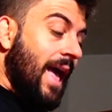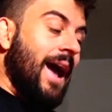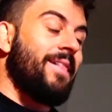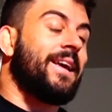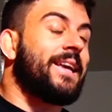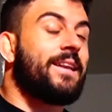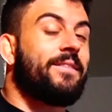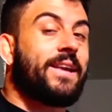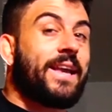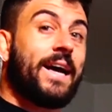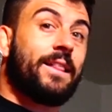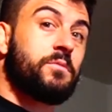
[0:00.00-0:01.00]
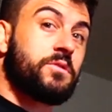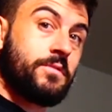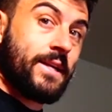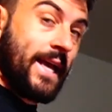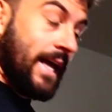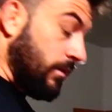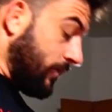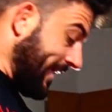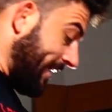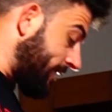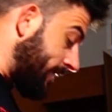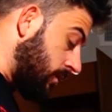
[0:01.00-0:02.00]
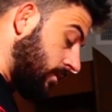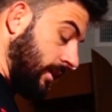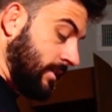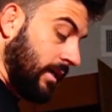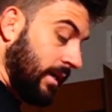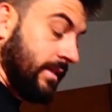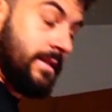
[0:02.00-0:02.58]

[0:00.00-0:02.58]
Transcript: I like getting the calories from the calorie calculator that's on